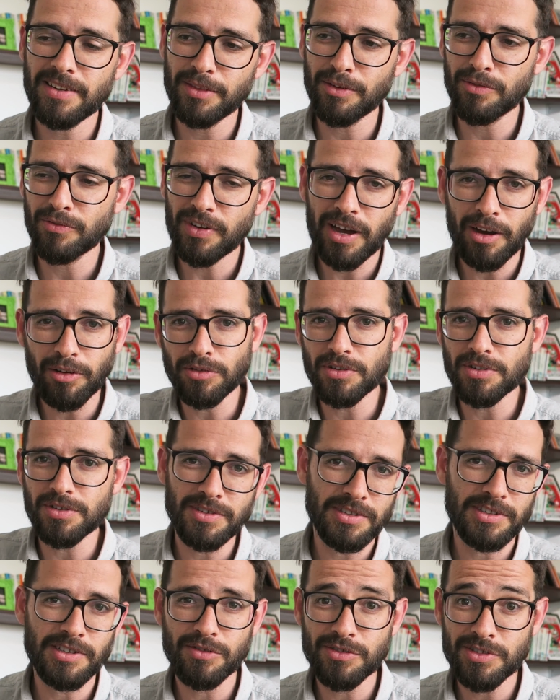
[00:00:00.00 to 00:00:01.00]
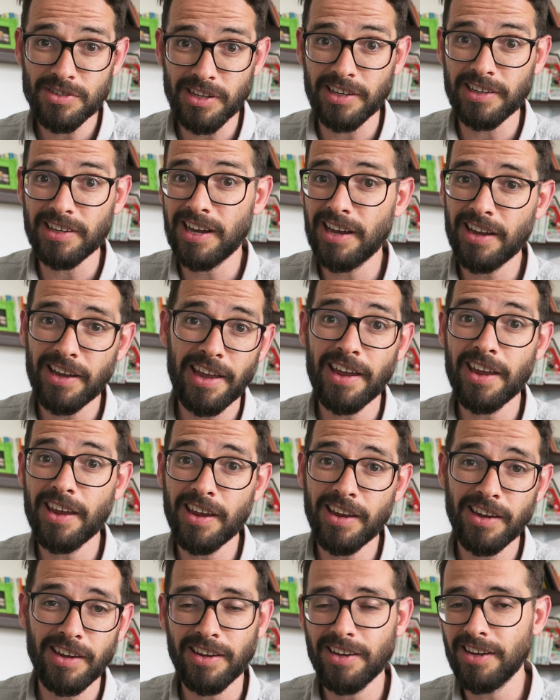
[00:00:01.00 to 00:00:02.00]
the founders and just like,
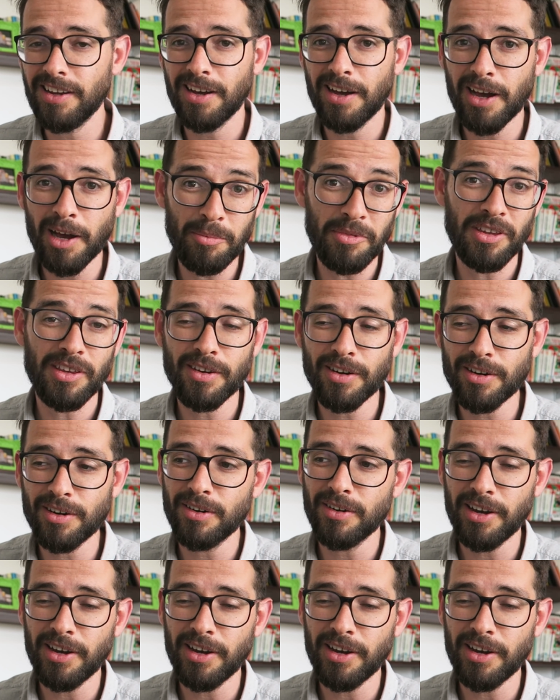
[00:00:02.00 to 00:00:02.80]
hey, I'm here.